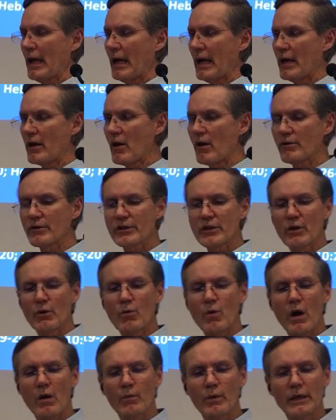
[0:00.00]
And
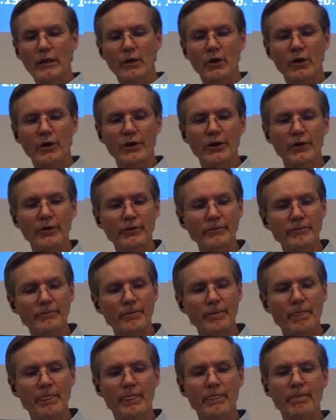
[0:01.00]
also, what we learn
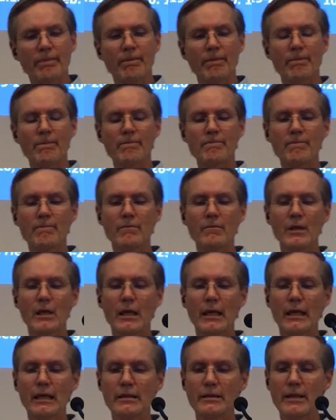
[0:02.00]

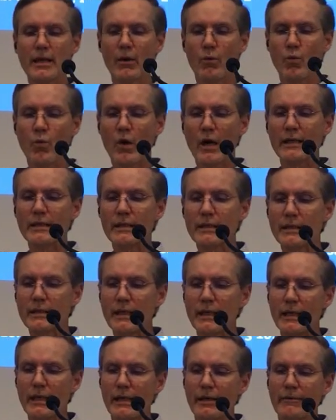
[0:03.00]
is that one
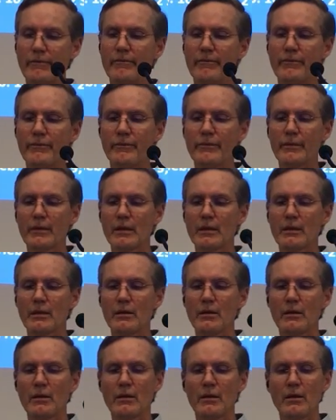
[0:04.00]
sin
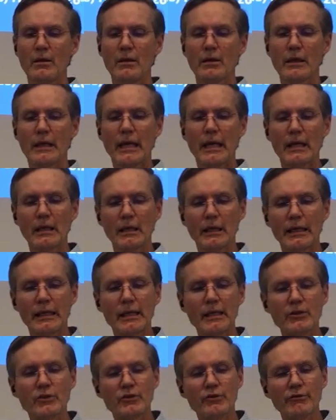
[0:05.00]
can
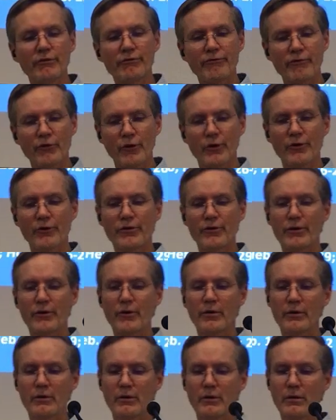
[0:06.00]
lead to
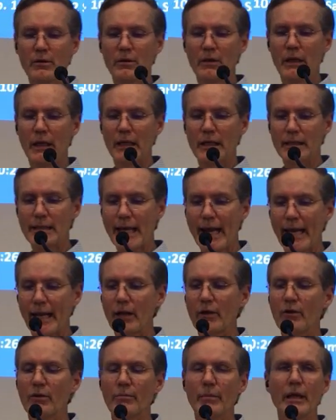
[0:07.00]
further
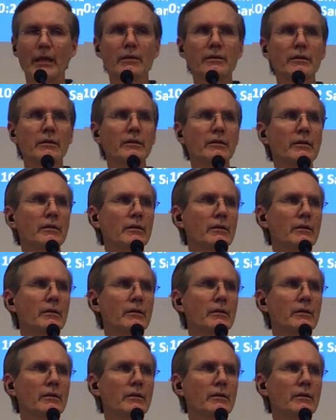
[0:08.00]
entanglement.